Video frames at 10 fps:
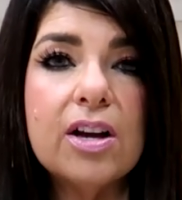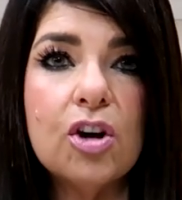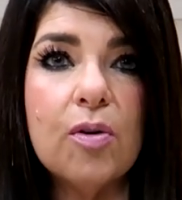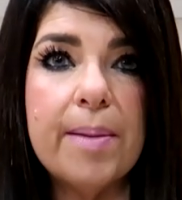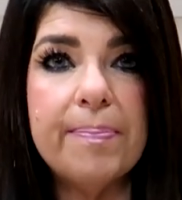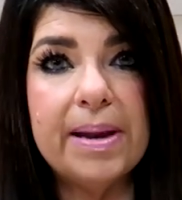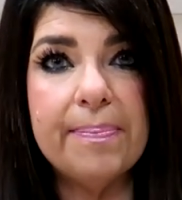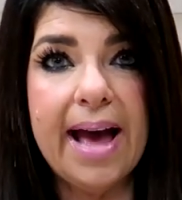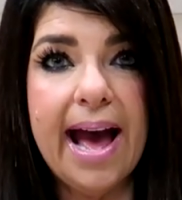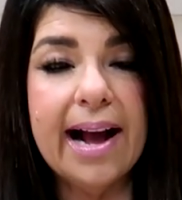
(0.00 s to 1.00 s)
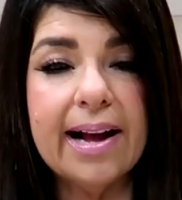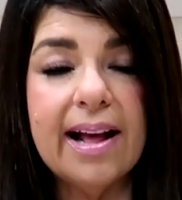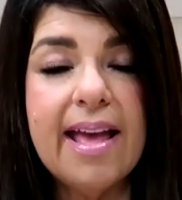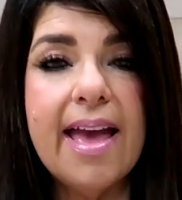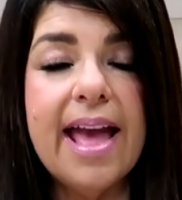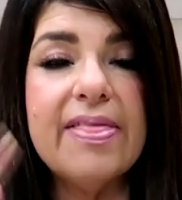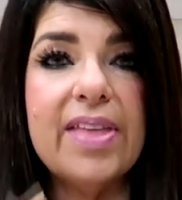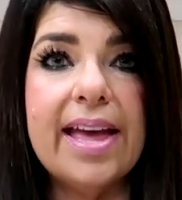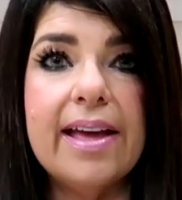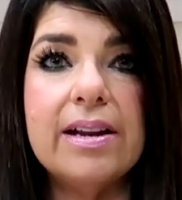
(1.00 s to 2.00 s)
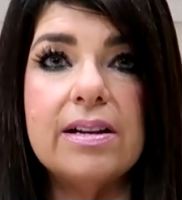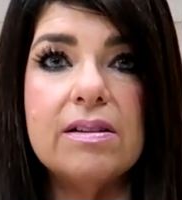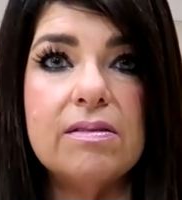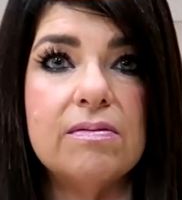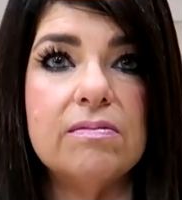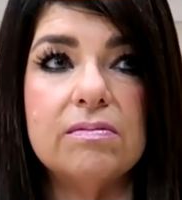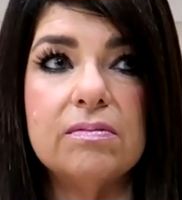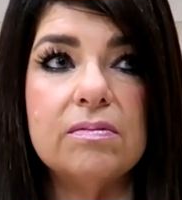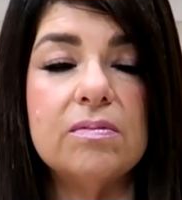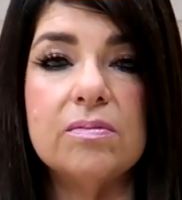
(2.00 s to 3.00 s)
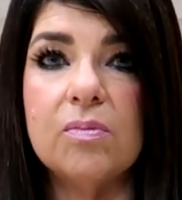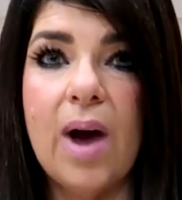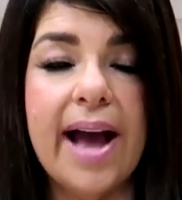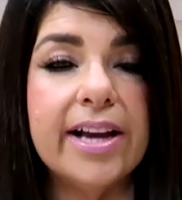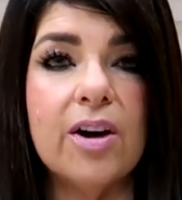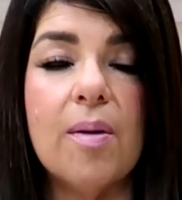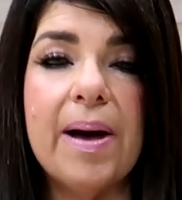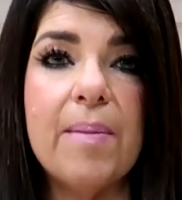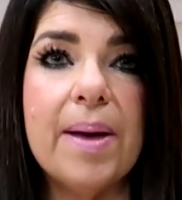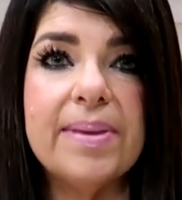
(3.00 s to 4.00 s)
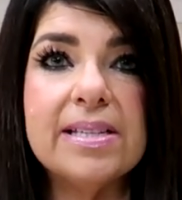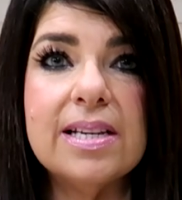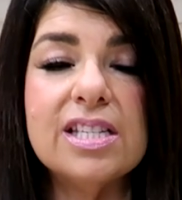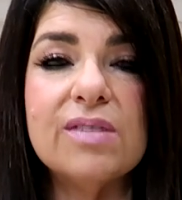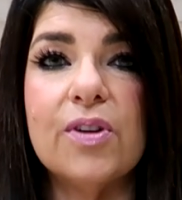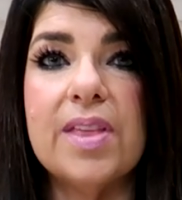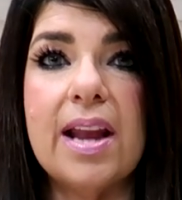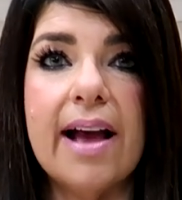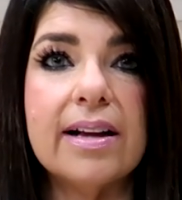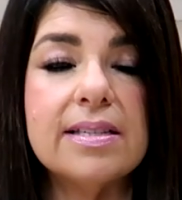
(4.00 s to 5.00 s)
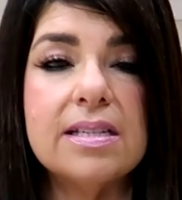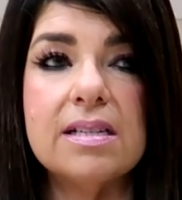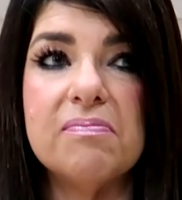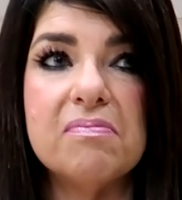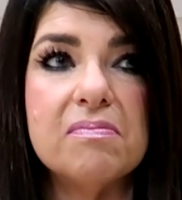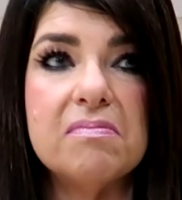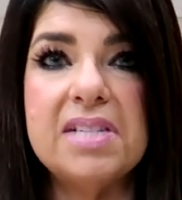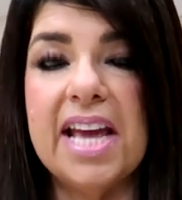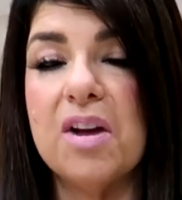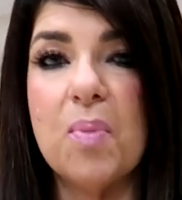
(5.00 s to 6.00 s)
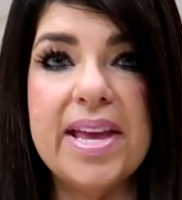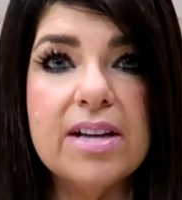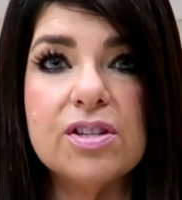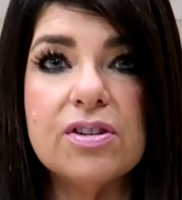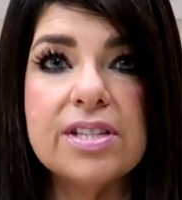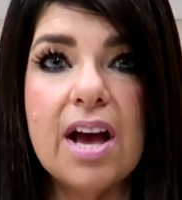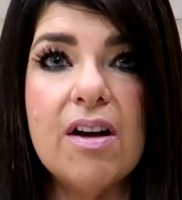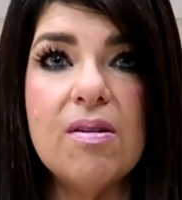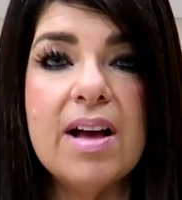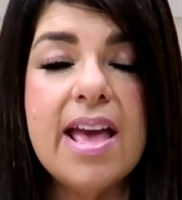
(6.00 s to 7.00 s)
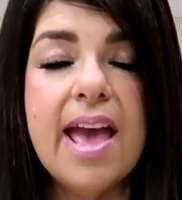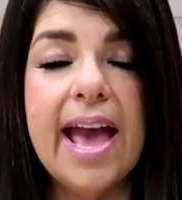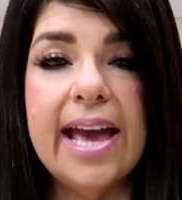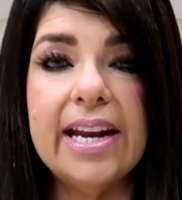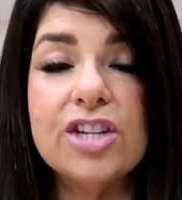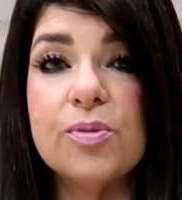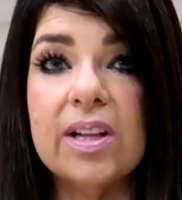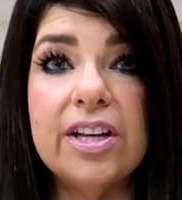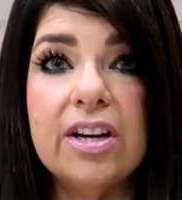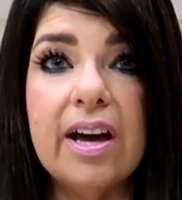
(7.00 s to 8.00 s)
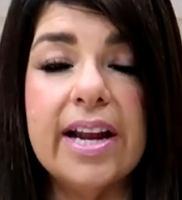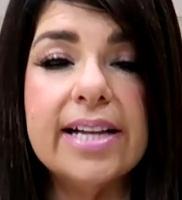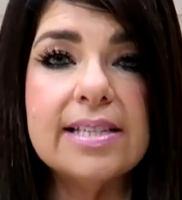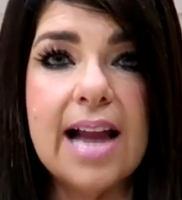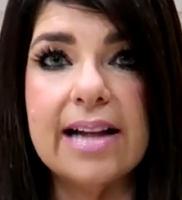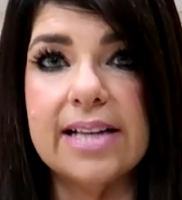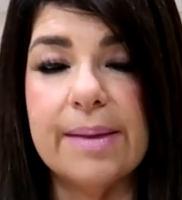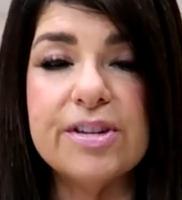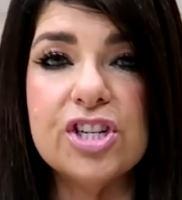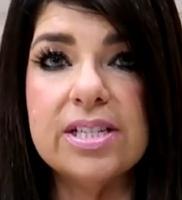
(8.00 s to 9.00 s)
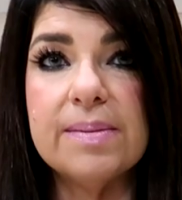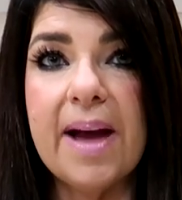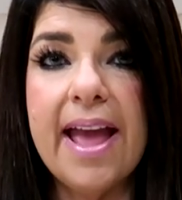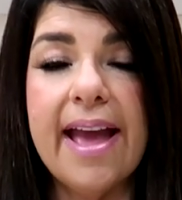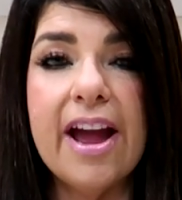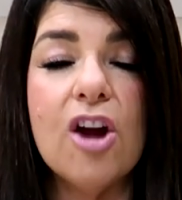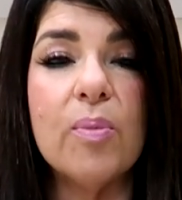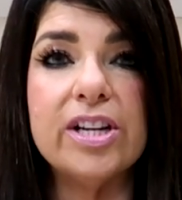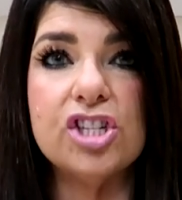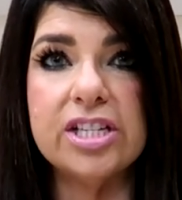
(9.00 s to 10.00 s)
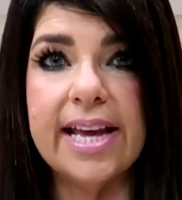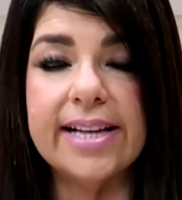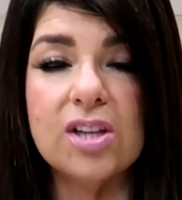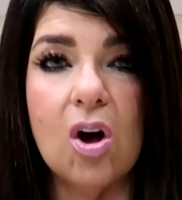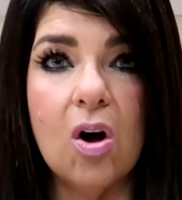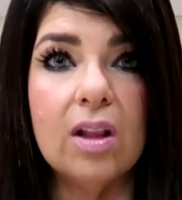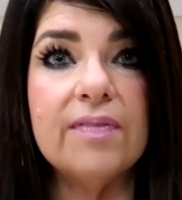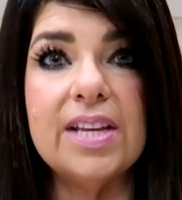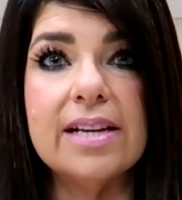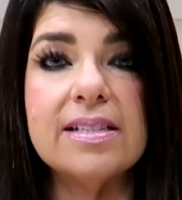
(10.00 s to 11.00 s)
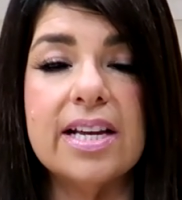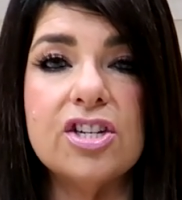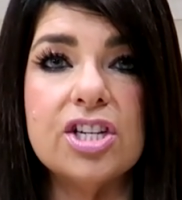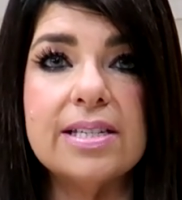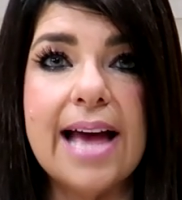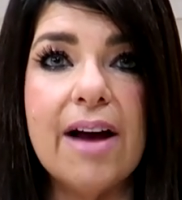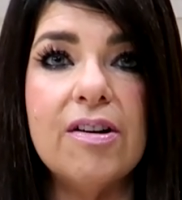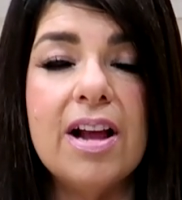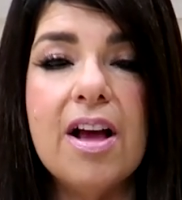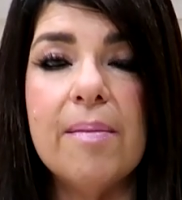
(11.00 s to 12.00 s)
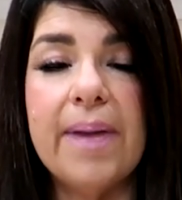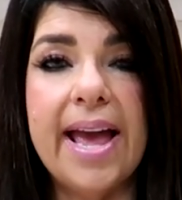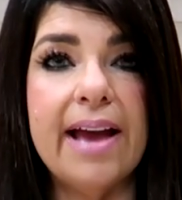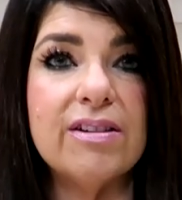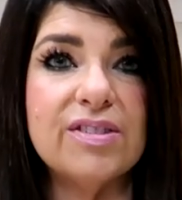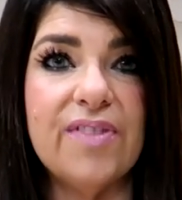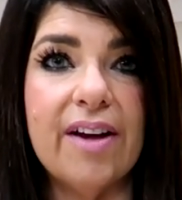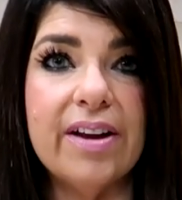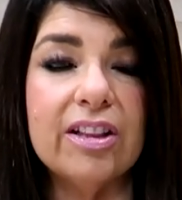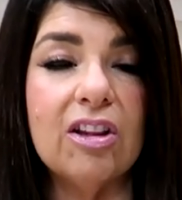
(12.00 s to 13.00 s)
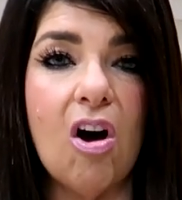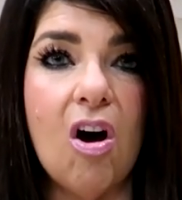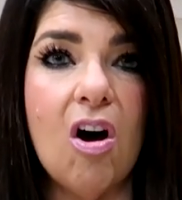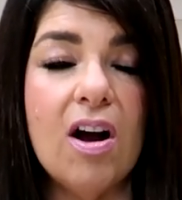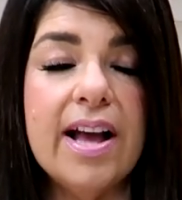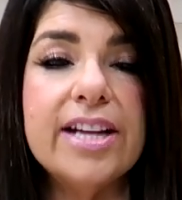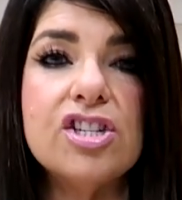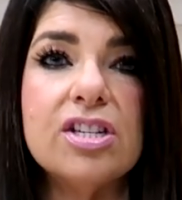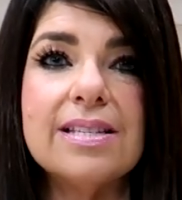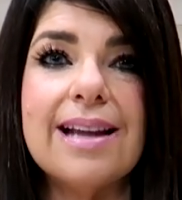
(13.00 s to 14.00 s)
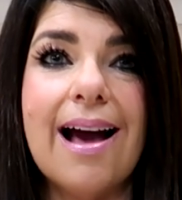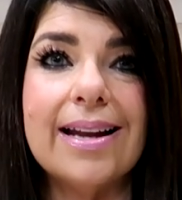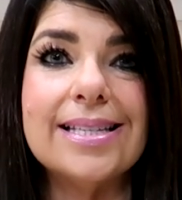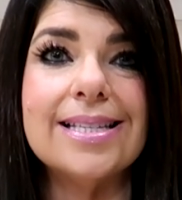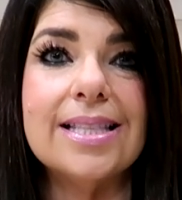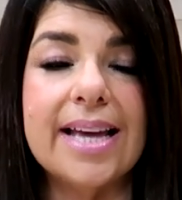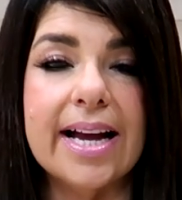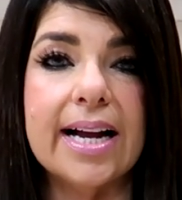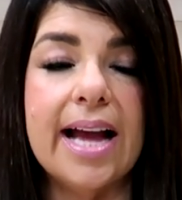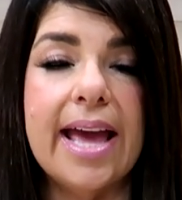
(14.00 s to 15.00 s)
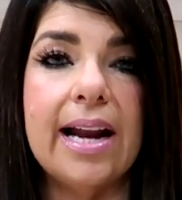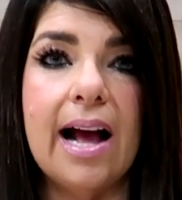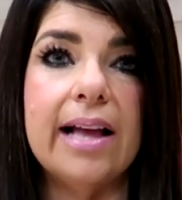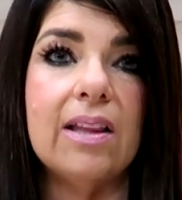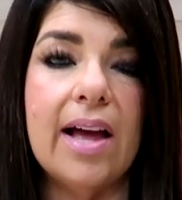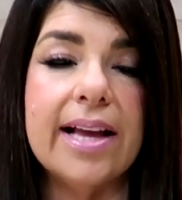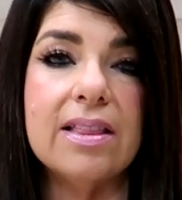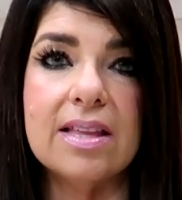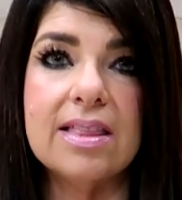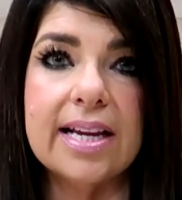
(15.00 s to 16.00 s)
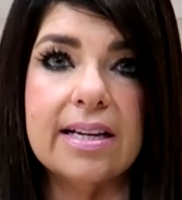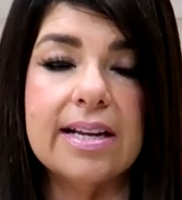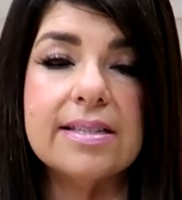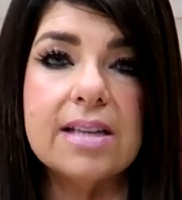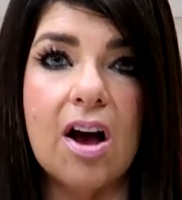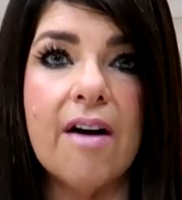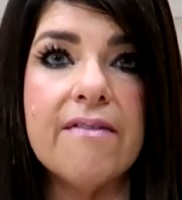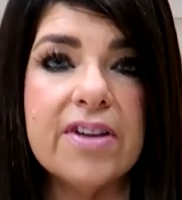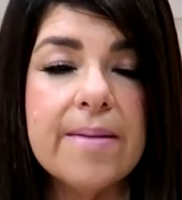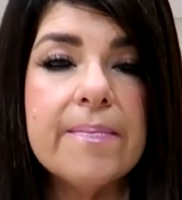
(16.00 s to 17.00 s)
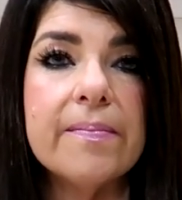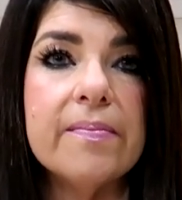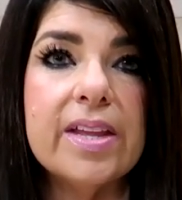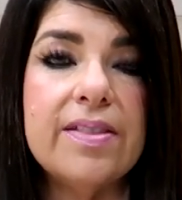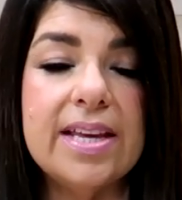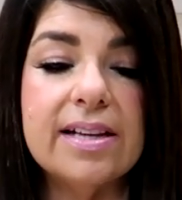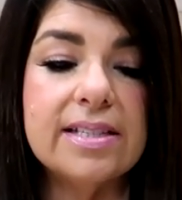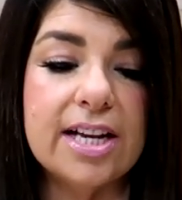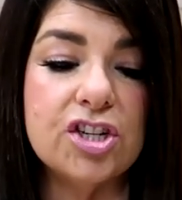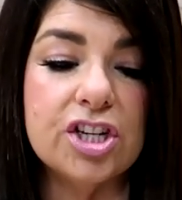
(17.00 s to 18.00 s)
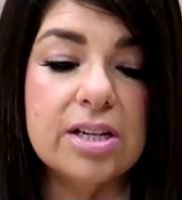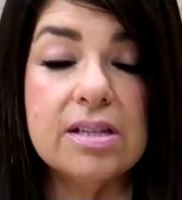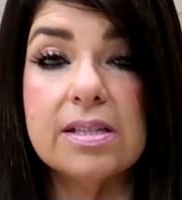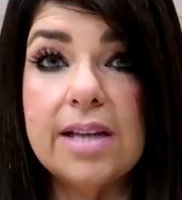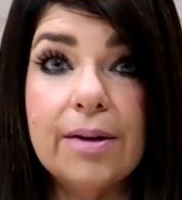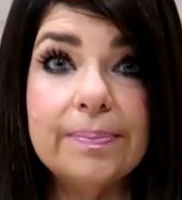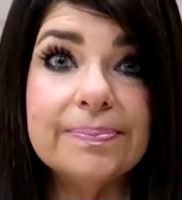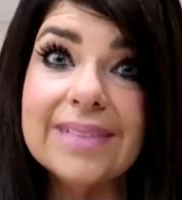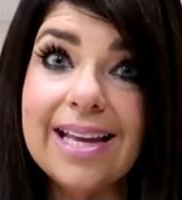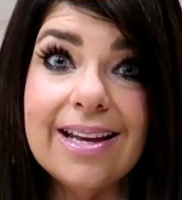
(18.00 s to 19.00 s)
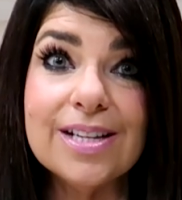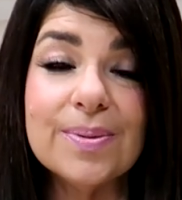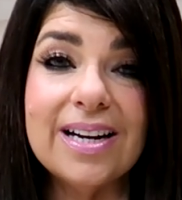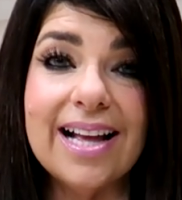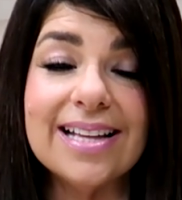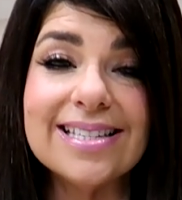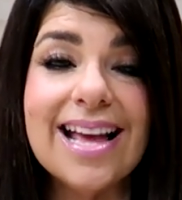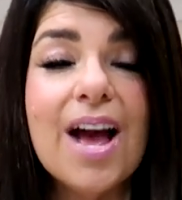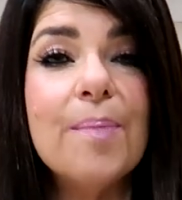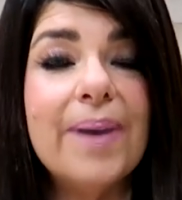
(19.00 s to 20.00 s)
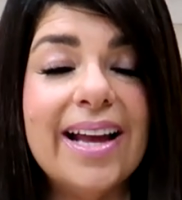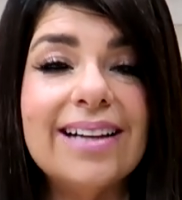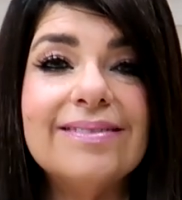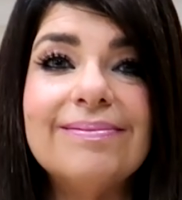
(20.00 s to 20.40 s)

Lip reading: crimp it back, and then I go about my business for the next 10 weeks or so, and it's really good. It's not damaging to my hair when she takes all of the extensions out. My hair is very long, it's just not as thick, and I like the thickness of the extension. So it is what it is. But